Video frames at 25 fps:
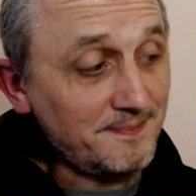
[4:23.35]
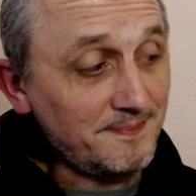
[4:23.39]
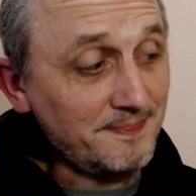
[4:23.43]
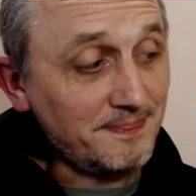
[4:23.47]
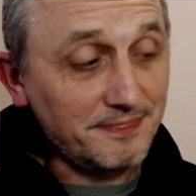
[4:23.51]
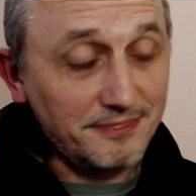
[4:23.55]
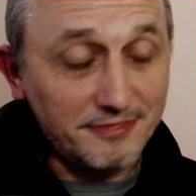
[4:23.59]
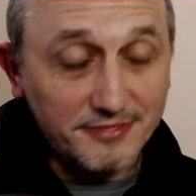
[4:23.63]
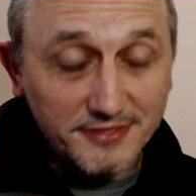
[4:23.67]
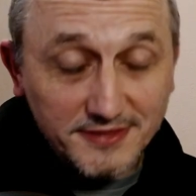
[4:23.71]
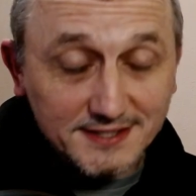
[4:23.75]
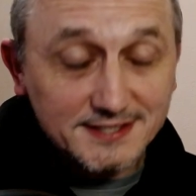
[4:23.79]

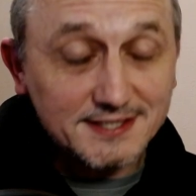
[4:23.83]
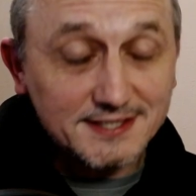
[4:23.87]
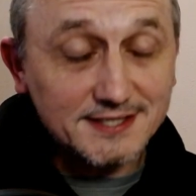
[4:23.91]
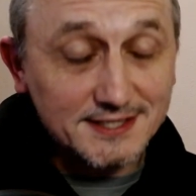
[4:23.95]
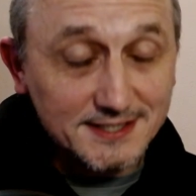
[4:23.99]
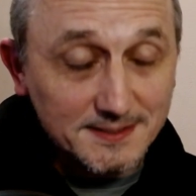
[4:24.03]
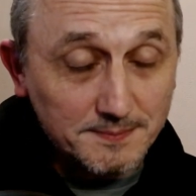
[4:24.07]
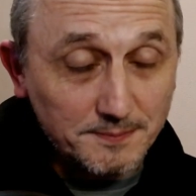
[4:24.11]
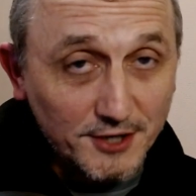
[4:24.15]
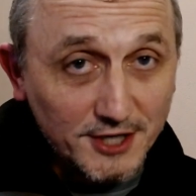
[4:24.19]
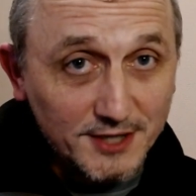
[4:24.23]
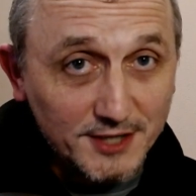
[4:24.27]
This is a
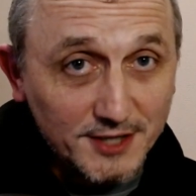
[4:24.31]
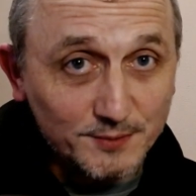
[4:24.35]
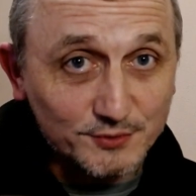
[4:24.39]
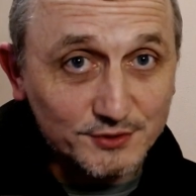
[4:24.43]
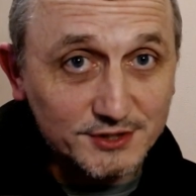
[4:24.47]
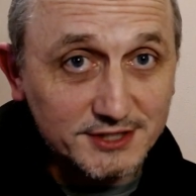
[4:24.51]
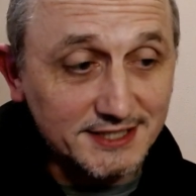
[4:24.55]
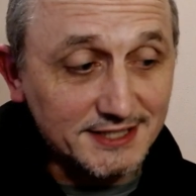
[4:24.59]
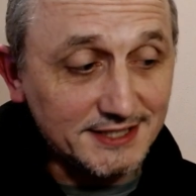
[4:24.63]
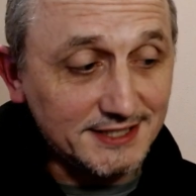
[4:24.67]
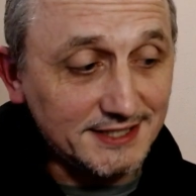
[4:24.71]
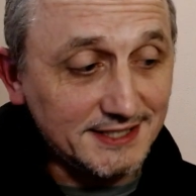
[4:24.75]
Bible
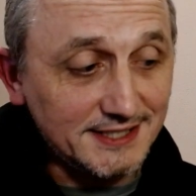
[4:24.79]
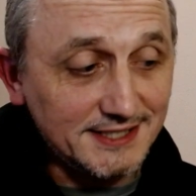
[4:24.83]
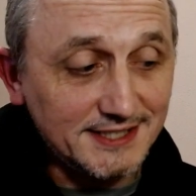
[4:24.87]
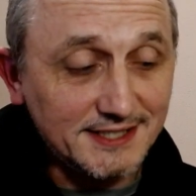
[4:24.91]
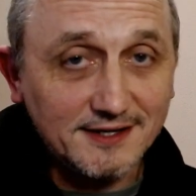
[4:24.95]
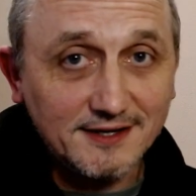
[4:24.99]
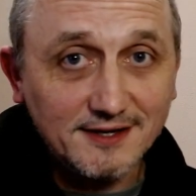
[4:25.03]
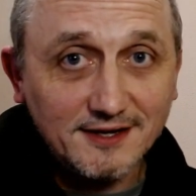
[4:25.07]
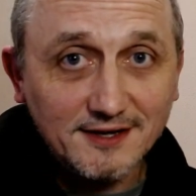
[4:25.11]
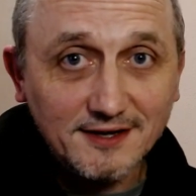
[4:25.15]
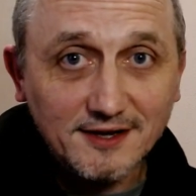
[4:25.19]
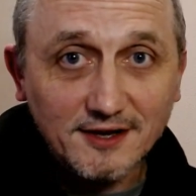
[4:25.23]
study
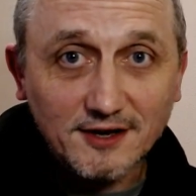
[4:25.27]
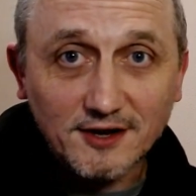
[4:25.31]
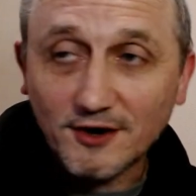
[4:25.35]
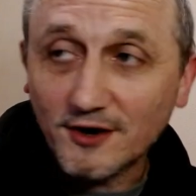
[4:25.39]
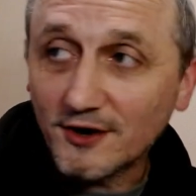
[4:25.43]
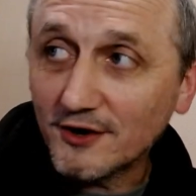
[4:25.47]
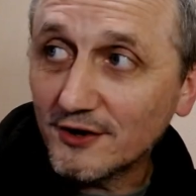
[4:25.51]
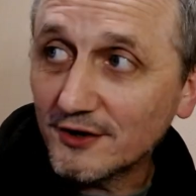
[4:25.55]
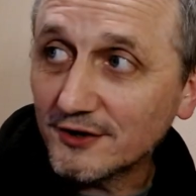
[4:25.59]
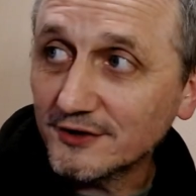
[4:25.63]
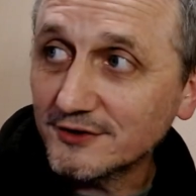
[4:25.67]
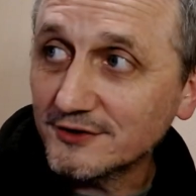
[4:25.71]

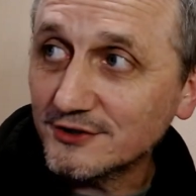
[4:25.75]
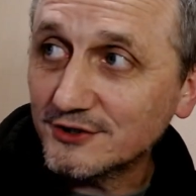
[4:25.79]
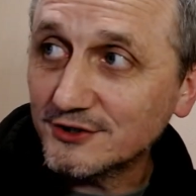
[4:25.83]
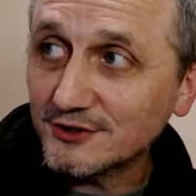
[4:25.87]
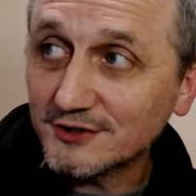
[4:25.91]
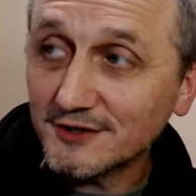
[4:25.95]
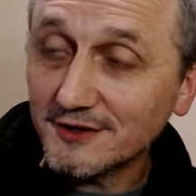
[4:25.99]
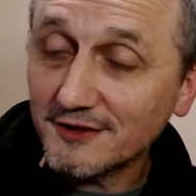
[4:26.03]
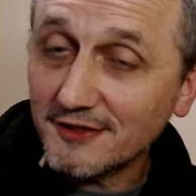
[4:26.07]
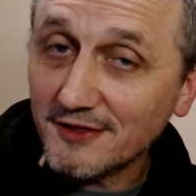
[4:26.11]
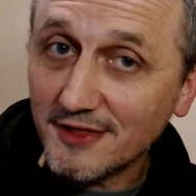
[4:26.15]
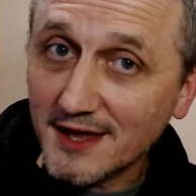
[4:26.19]
on
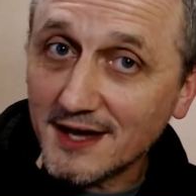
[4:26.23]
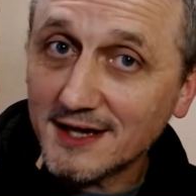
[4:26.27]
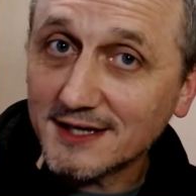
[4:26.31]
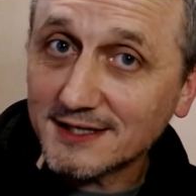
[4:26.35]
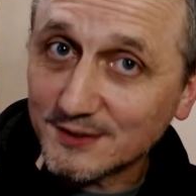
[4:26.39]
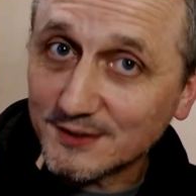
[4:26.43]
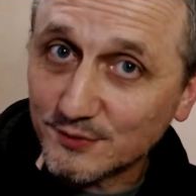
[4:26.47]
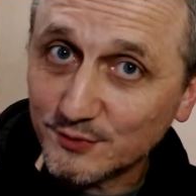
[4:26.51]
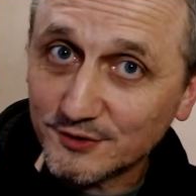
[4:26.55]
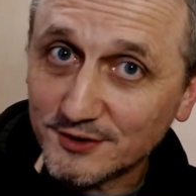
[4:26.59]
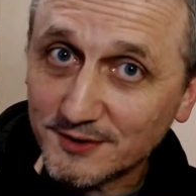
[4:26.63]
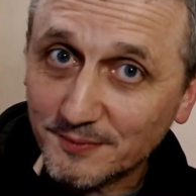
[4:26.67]
John. That's
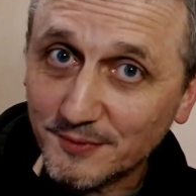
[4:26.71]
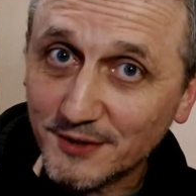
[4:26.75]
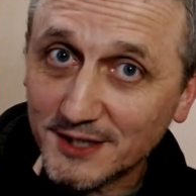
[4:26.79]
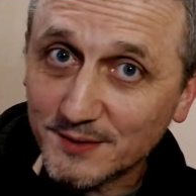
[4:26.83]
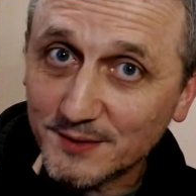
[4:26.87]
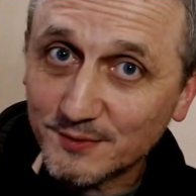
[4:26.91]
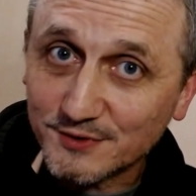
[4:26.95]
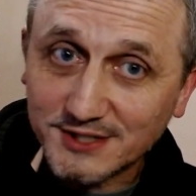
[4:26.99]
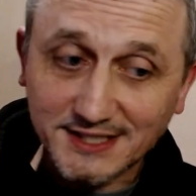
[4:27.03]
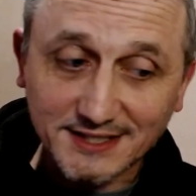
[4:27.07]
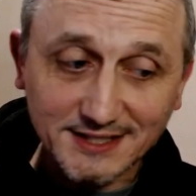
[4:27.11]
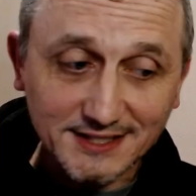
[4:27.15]
what a Bible
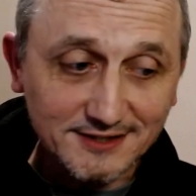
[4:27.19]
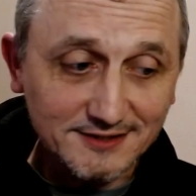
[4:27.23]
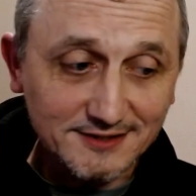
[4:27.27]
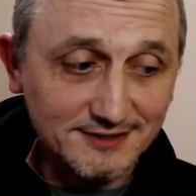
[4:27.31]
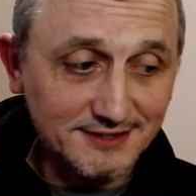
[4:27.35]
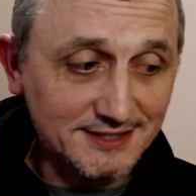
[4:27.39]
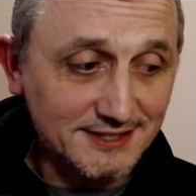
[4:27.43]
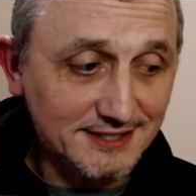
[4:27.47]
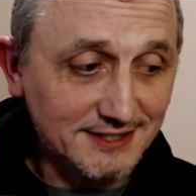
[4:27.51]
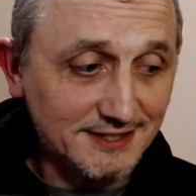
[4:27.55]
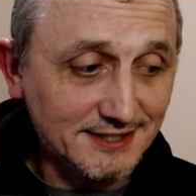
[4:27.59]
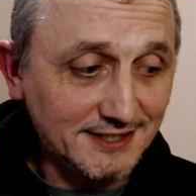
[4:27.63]
study
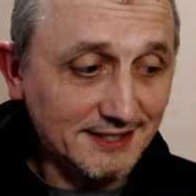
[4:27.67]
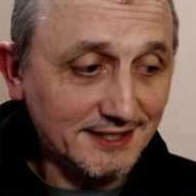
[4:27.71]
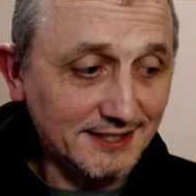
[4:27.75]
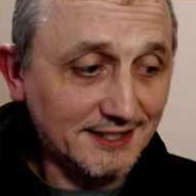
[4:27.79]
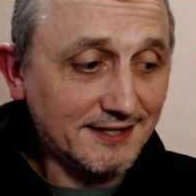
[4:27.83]
looks like.